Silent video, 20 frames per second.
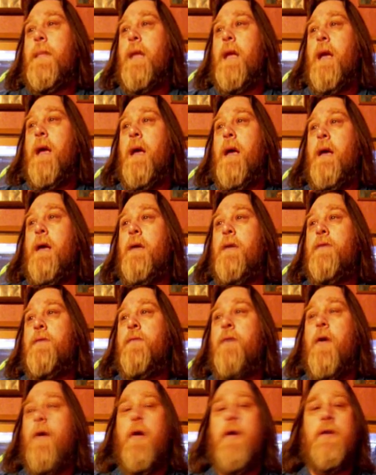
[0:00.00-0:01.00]
As
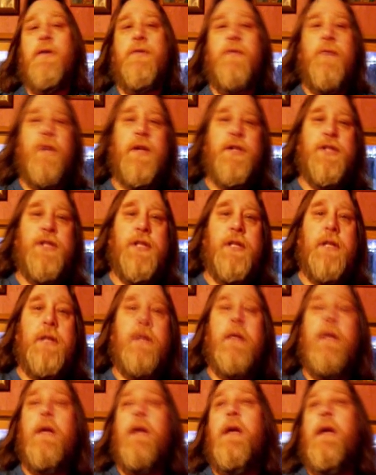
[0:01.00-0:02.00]
far as fishing
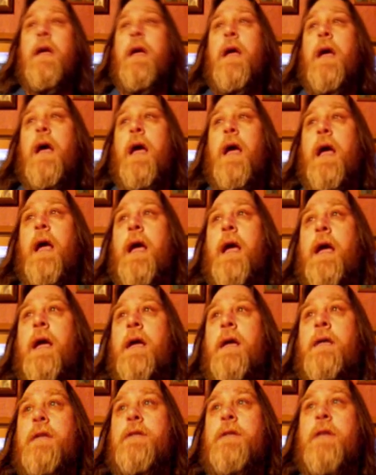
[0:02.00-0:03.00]

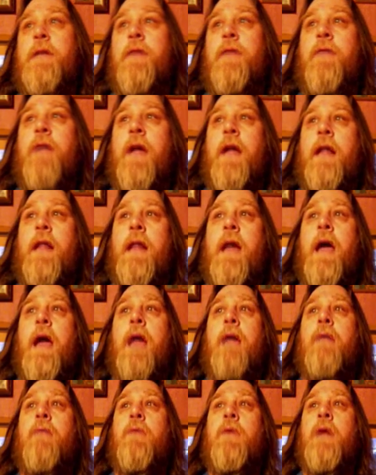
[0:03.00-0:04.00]
and stuff like
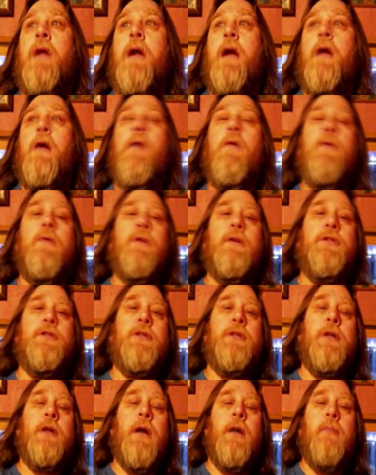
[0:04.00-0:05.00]
that, when I go this
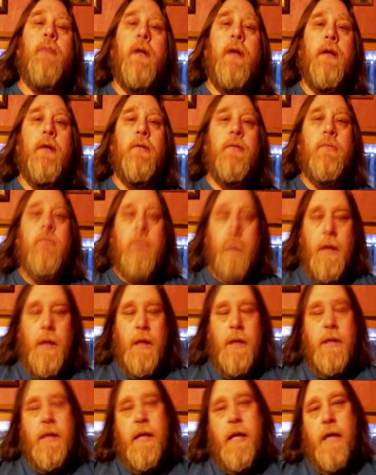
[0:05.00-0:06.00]
year, I plan on
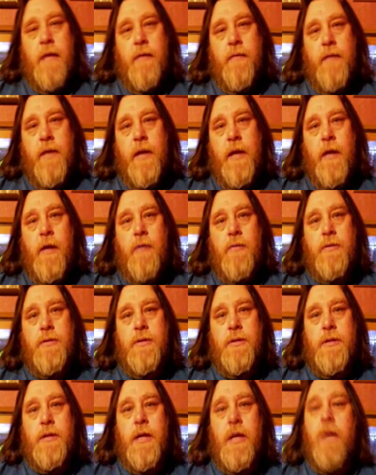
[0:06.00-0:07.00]
taking videos and
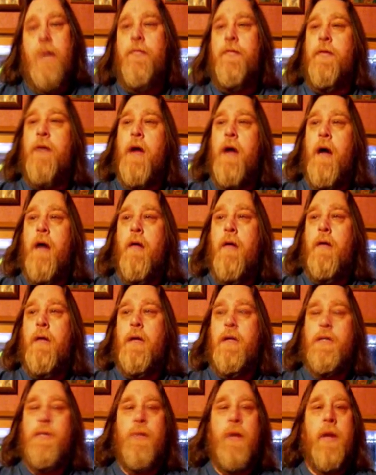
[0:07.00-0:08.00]
stuff, and I'll
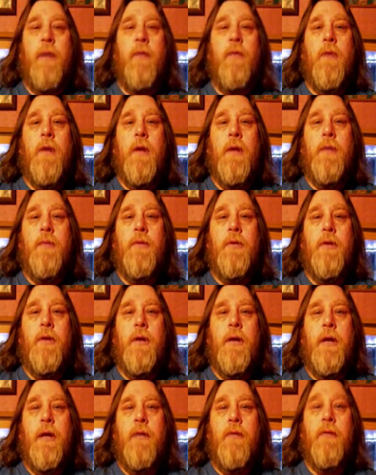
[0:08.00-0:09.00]
explain what I'm doing
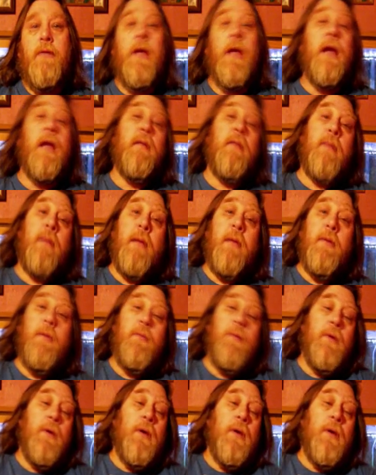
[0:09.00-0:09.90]
and everything, and maybe